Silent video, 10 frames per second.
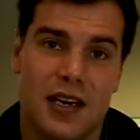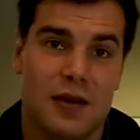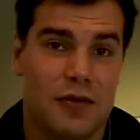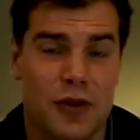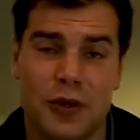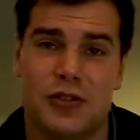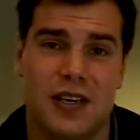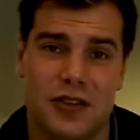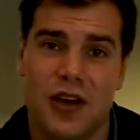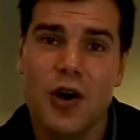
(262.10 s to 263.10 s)
and feels that
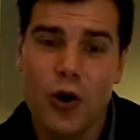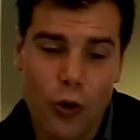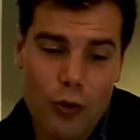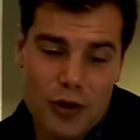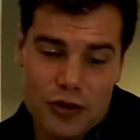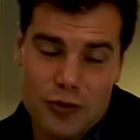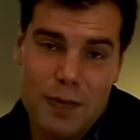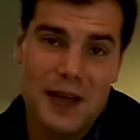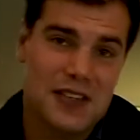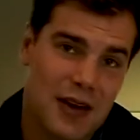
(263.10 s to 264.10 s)
it's almost
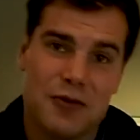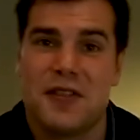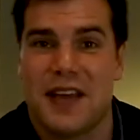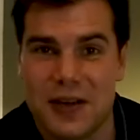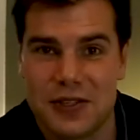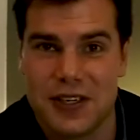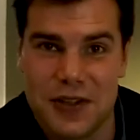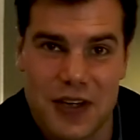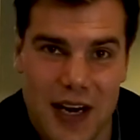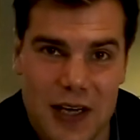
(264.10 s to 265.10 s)
replaced everything else in
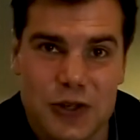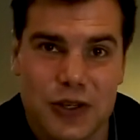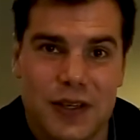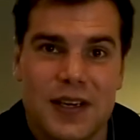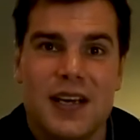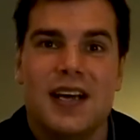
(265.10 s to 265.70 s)
his collection.